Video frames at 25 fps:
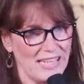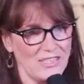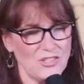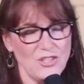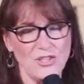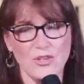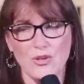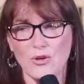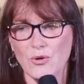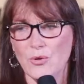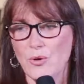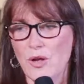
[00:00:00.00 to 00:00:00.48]
And
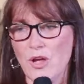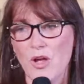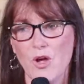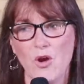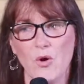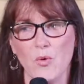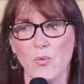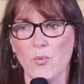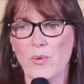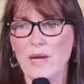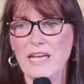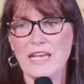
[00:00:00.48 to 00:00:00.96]
you know,
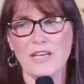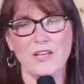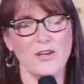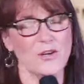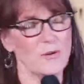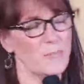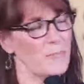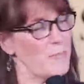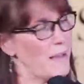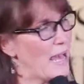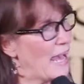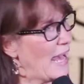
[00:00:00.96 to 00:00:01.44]
we
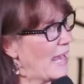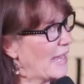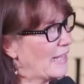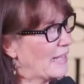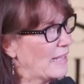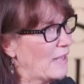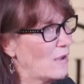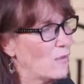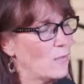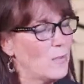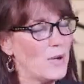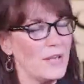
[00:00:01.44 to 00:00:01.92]
look back
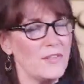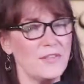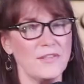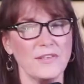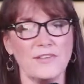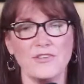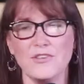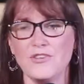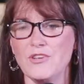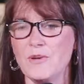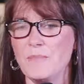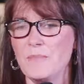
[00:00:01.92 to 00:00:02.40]

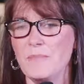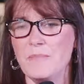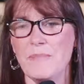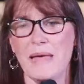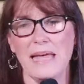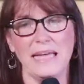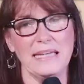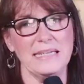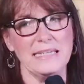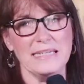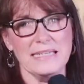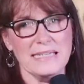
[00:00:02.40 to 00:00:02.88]
with
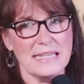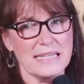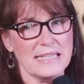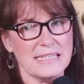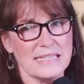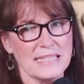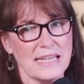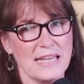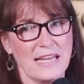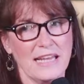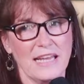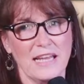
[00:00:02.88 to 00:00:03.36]

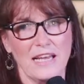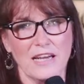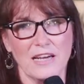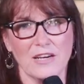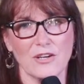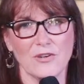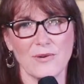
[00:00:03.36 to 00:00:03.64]
tremendous